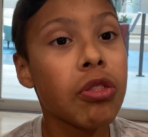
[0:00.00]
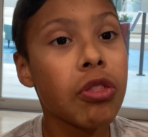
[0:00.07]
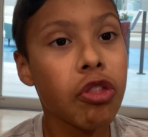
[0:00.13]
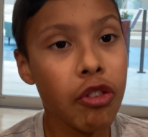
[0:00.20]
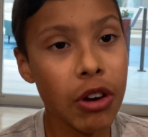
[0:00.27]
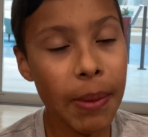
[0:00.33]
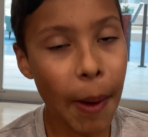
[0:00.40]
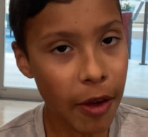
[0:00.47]

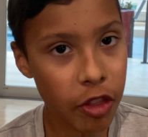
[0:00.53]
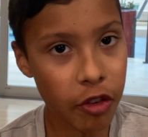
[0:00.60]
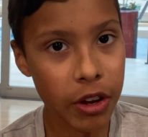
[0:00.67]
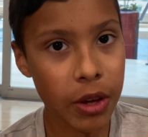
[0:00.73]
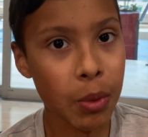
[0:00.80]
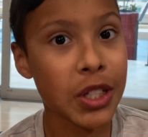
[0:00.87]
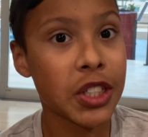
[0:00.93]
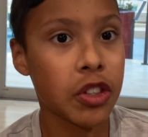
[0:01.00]

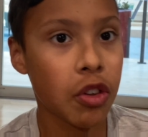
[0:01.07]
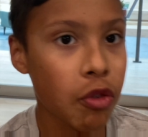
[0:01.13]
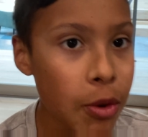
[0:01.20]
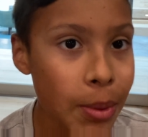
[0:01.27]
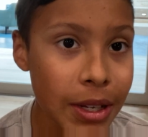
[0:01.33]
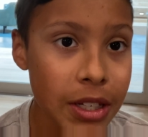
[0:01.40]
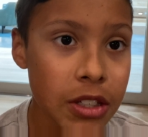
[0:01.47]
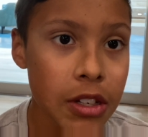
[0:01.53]
3x3, which is the
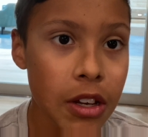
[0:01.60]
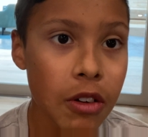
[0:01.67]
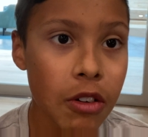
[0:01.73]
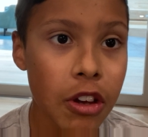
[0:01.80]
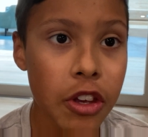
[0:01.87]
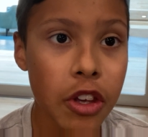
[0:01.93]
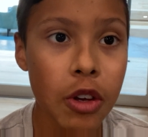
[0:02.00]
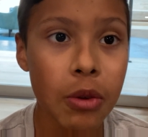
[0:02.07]
Rubik's
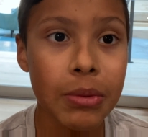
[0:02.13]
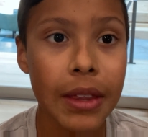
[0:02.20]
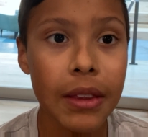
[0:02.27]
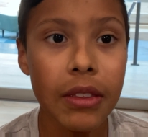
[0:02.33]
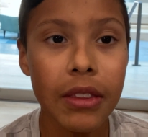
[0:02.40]
cube,